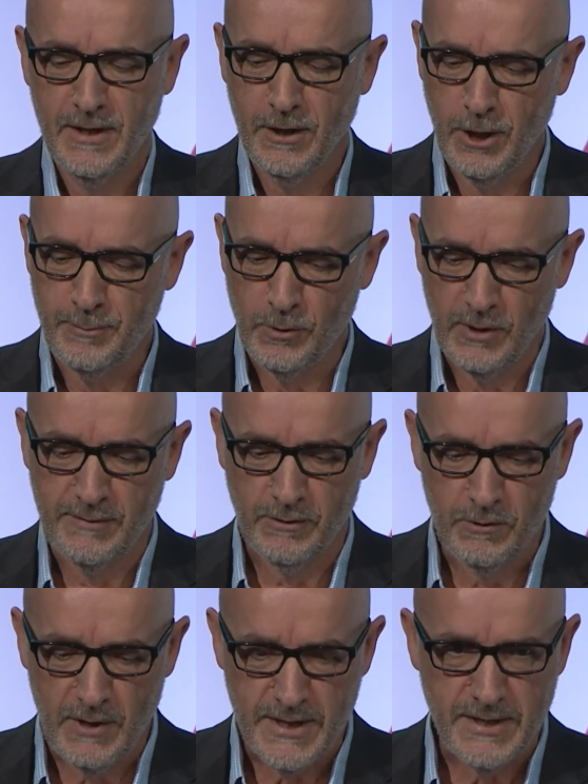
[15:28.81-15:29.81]
Hope you all have a
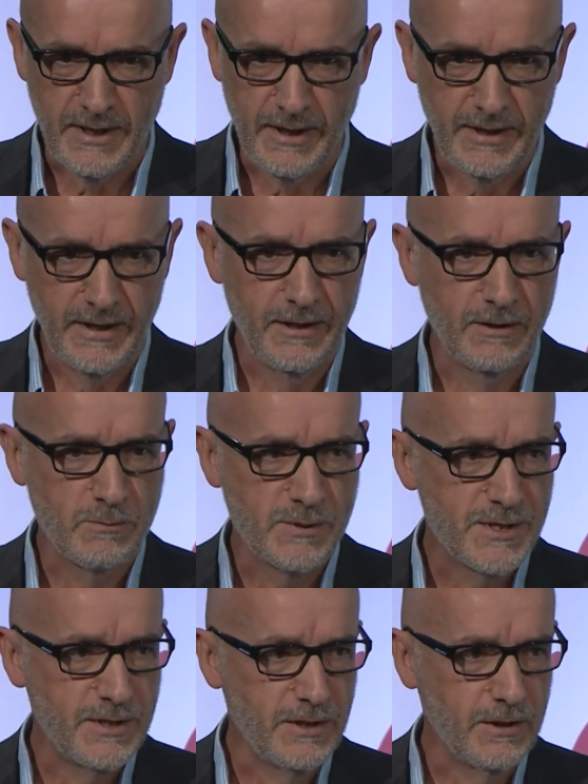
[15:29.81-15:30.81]
great day, and I will
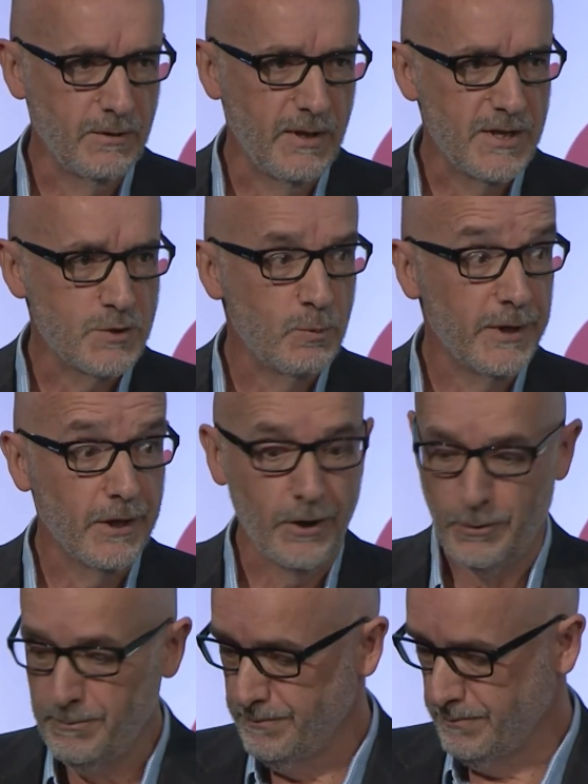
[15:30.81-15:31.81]
see you as we go.
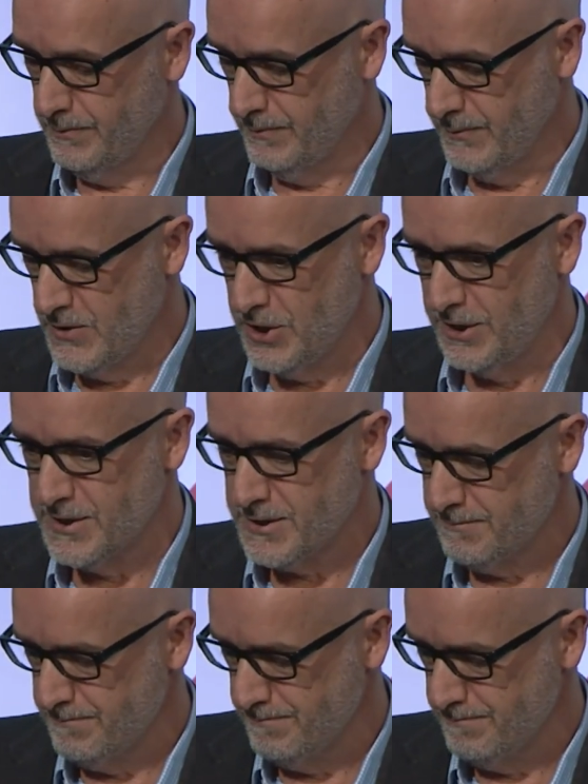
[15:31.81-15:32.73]
Cheers.